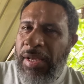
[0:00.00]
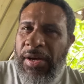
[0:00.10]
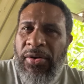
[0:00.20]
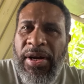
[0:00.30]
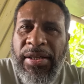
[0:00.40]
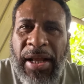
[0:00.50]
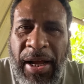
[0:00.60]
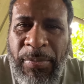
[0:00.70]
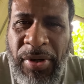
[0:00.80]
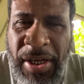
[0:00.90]
All right,
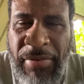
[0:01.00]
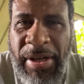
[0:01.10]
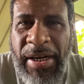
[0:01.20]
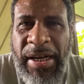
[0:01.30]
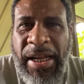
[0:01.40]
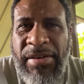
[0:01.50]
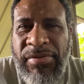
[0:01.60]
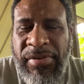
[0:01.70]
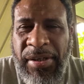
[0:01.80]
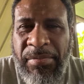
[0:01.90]
I'm gonna have another live
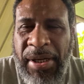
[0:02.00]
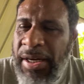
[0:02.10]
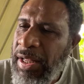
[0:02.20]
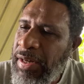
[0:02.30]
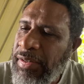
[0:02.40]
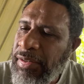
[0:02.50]
stream, and I'll